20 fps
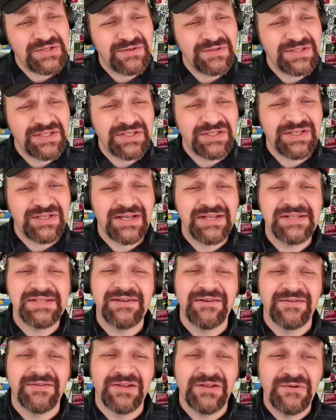your
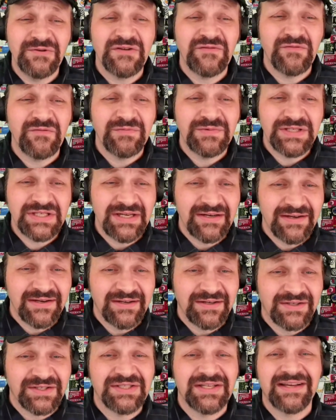digitizing or the use of your
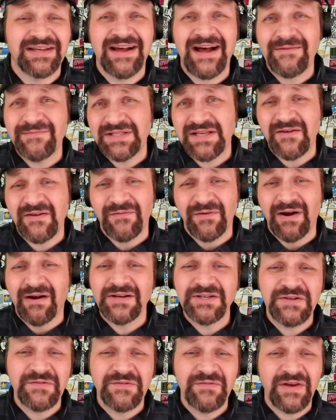materials to compensate for
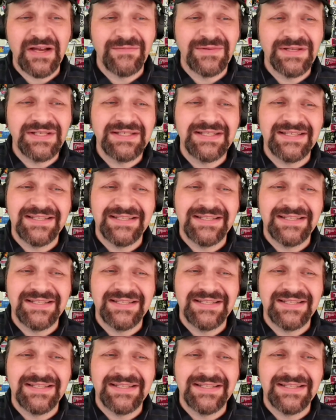harsh environments,